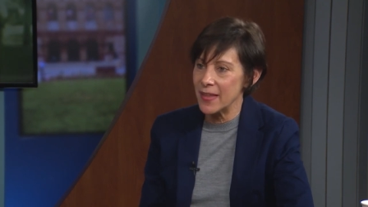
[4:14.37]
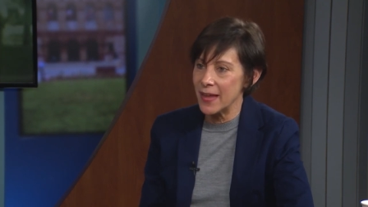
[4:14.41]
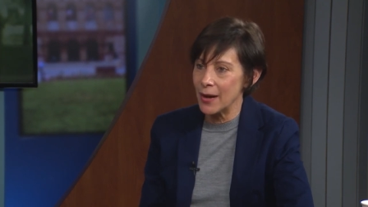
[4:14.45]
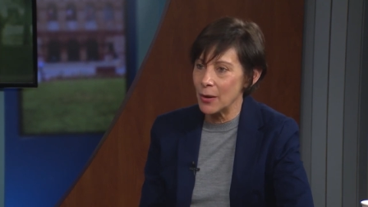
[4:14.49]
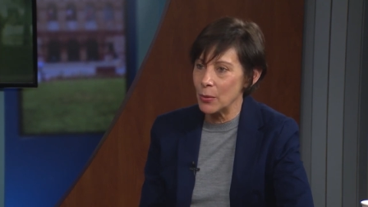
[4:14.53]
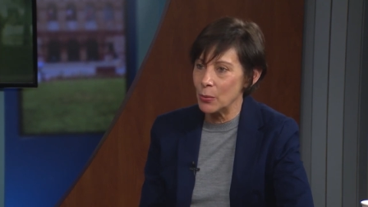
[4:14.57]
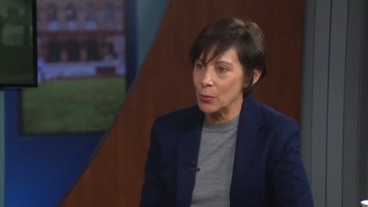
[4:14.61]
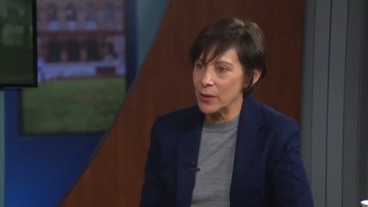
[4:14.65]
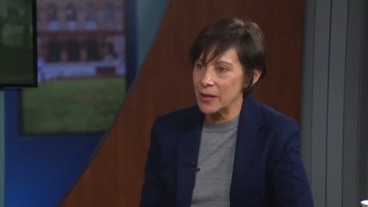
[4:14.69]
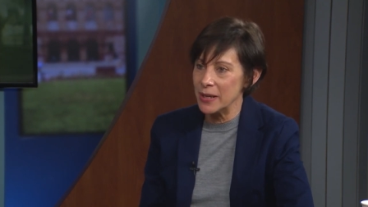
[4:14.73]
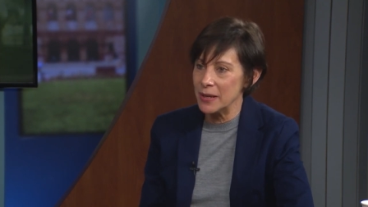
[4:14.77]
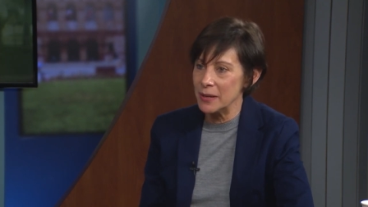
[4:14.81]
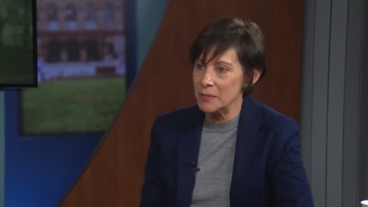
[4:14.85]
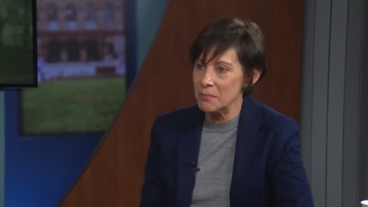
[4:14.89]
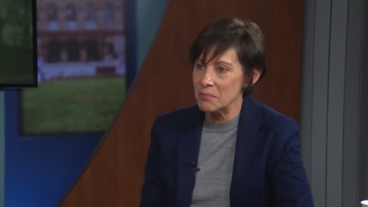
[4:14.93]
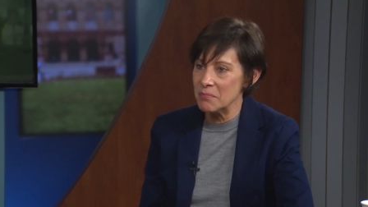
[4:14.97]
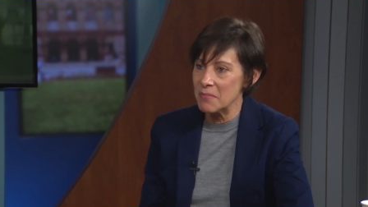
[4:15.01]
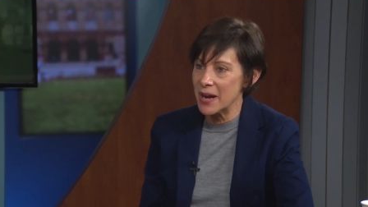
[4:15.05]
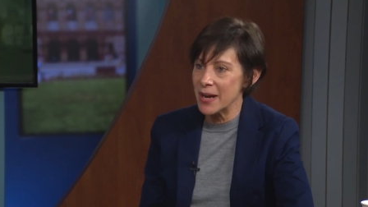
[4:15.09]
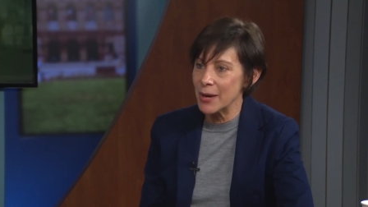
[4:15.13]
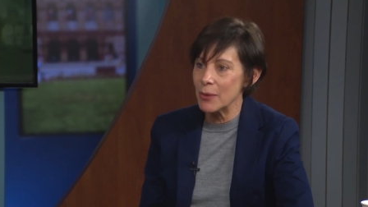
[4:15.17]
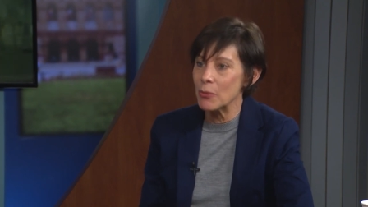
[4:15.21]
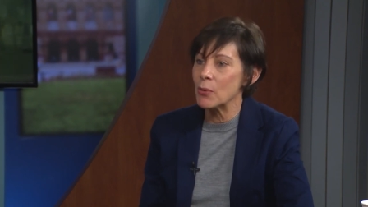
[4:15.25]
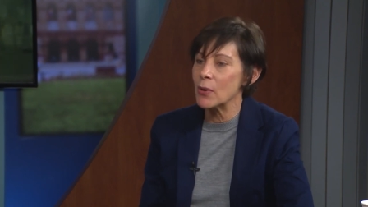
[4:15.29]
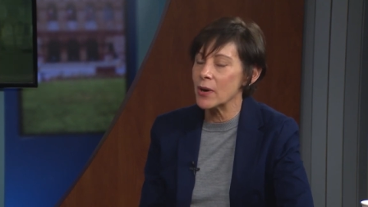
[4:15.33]
that we
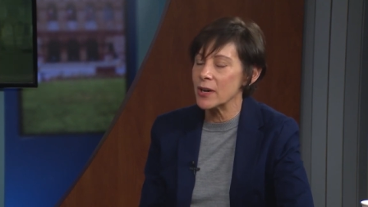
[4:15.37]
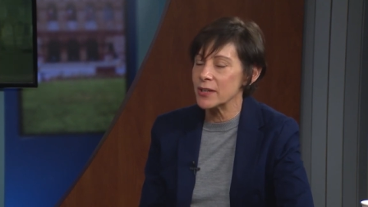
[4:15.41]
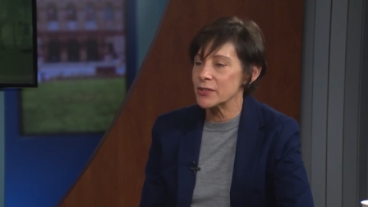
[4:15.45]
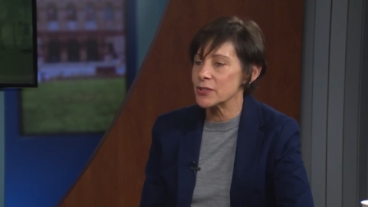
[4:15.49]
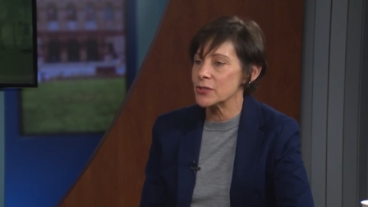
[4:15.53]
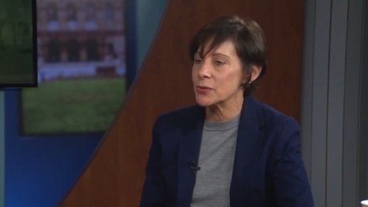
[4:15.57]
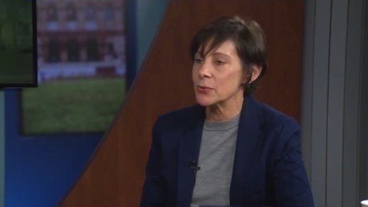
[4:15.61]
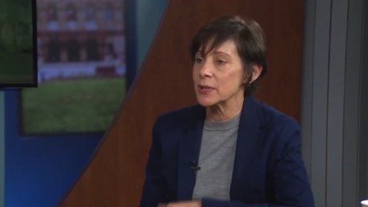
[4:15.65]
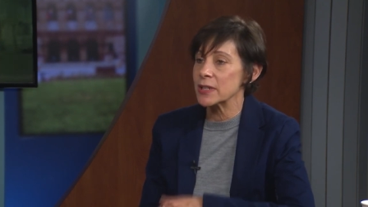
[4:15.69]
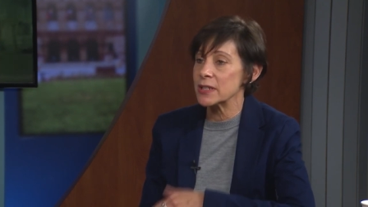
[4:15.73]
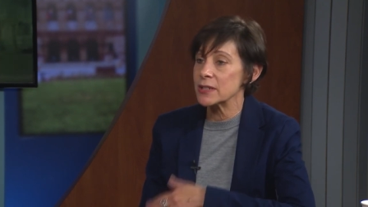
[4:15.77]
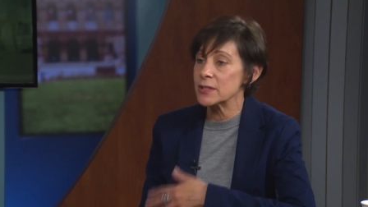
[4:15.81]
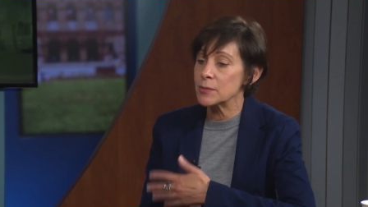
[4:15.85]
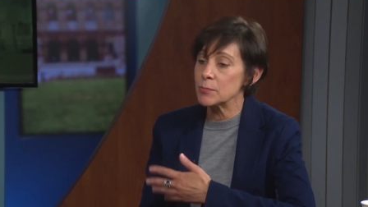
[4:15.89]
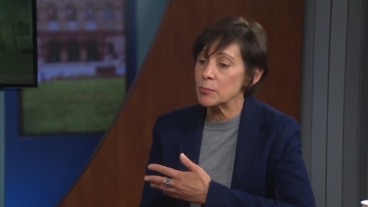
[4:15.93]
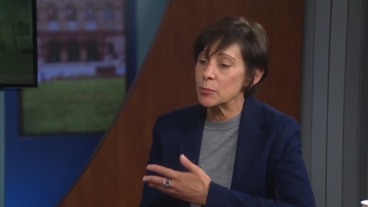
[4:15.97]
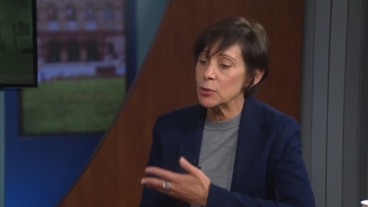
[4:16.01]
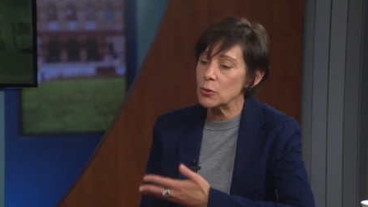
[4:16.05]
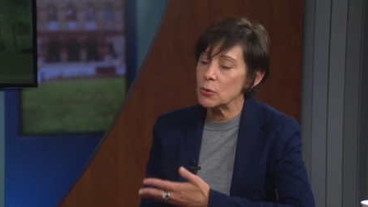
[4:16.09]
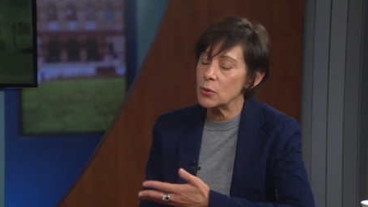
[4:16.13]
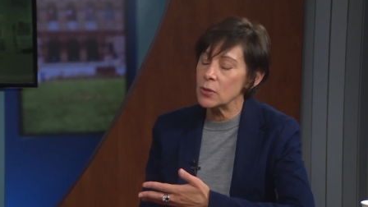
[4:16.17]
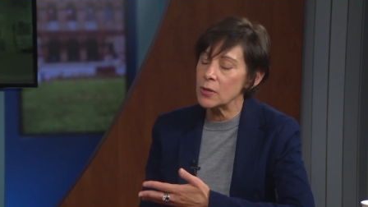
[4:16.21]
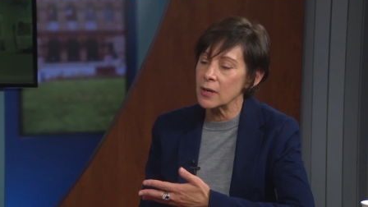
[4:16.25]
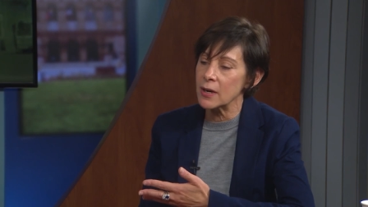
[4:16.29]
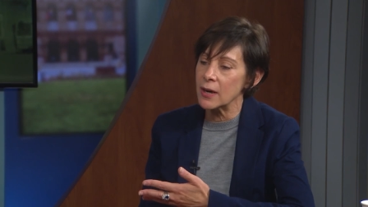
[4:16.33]
might want to
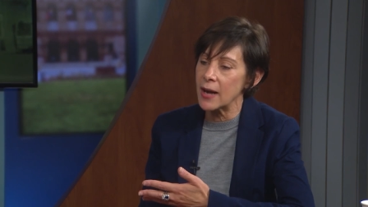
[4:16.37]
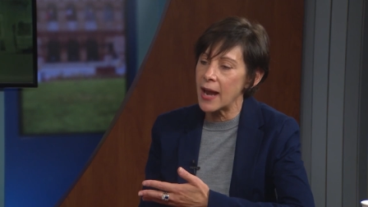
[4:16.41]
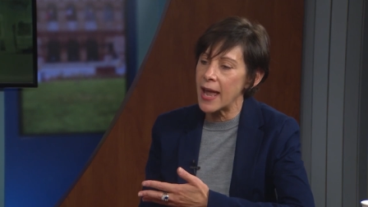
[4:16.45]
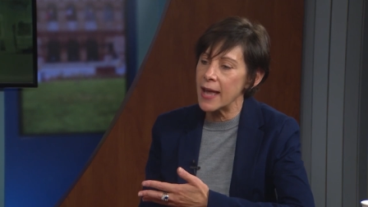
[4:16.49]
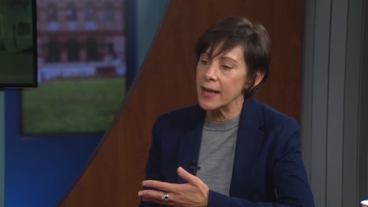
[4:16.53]
explore.